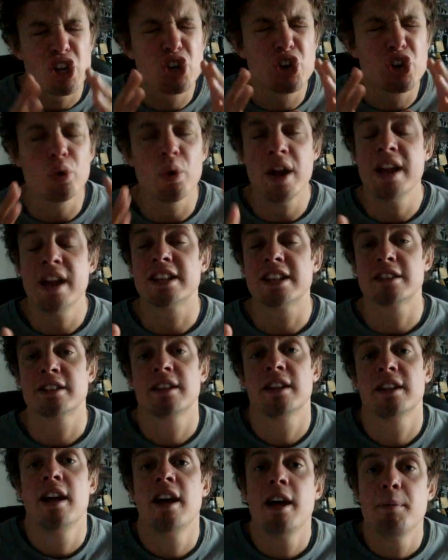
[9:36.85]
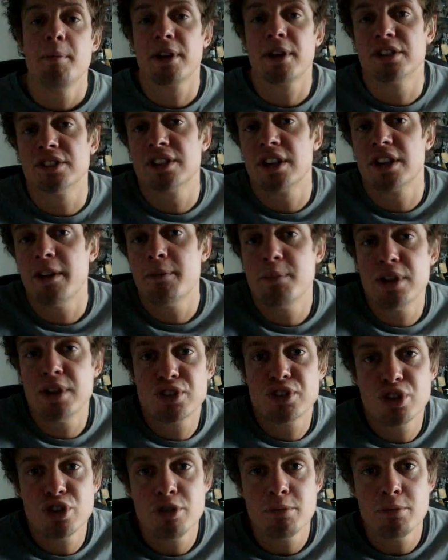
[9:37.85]
Great! Because there have
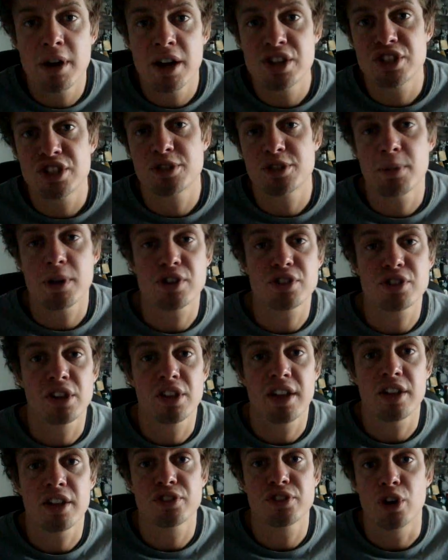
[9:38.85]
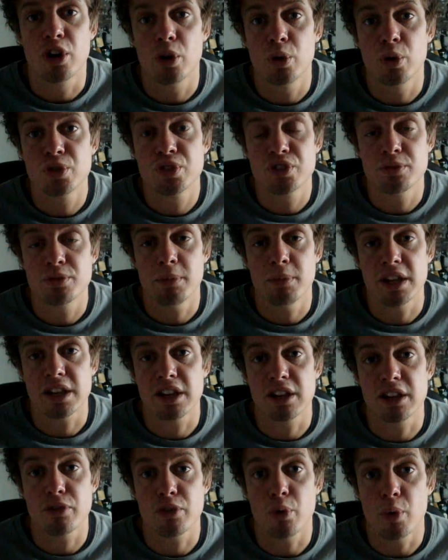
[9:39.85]
been too much special guest hosts
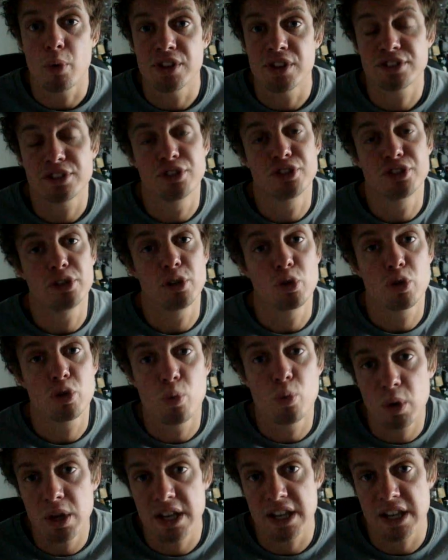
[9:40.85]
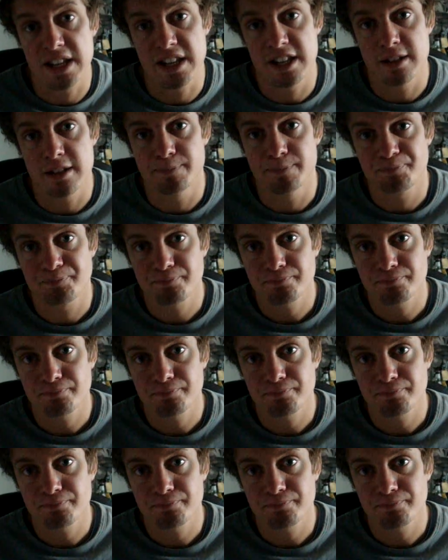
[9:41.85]
making the wrestlers look weak.